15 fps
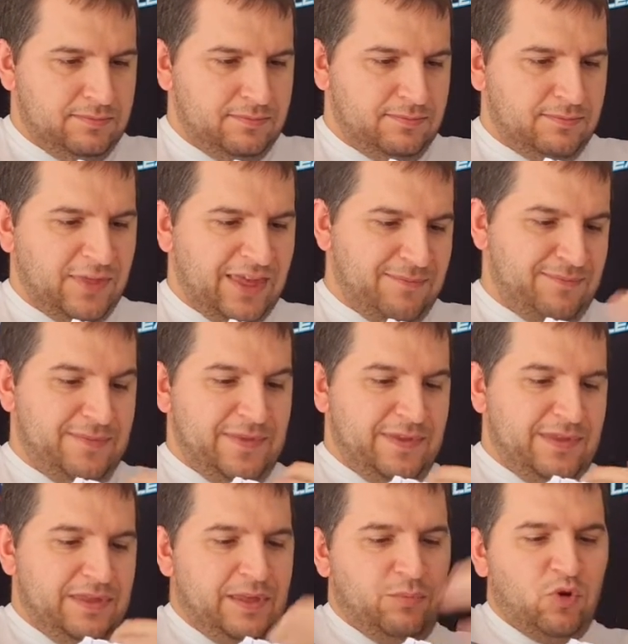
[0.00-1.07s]
like,
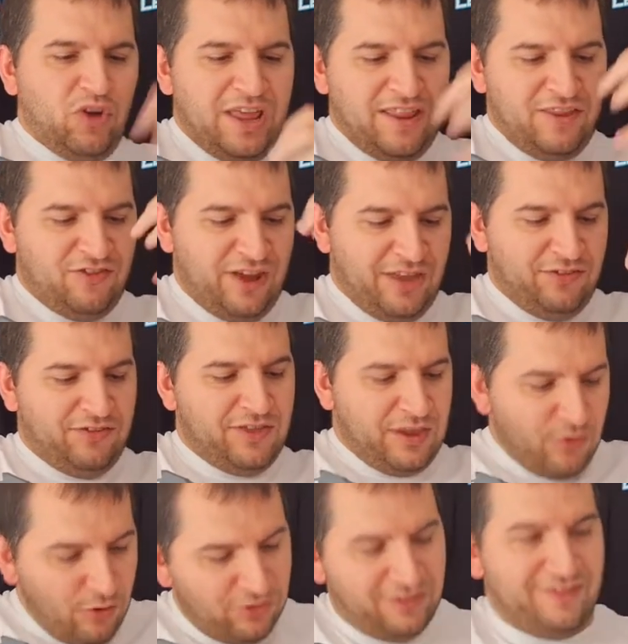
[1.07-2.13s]
I'm going to get the chance to
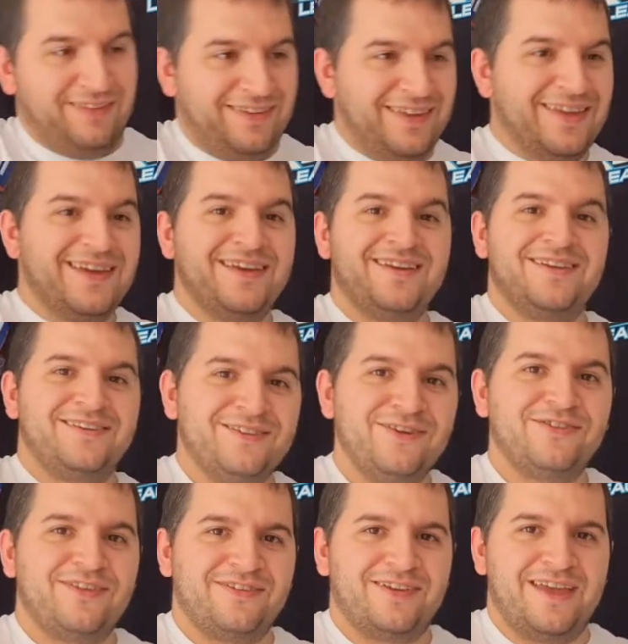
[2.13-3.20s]
use
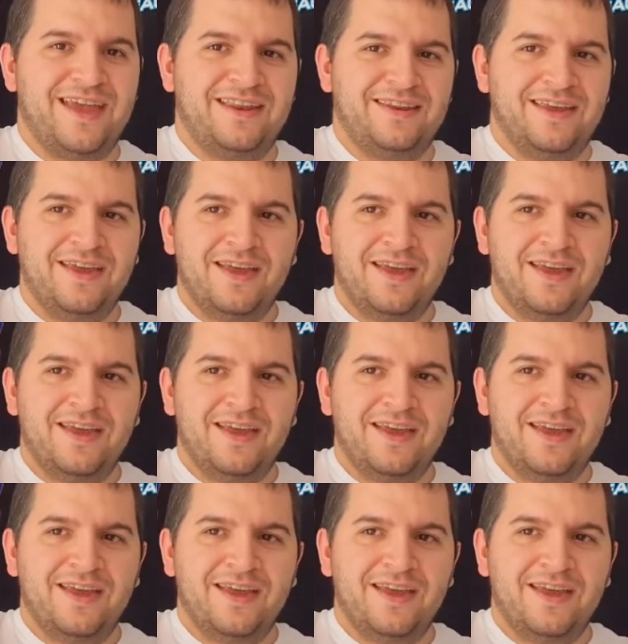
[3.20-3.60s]
this again.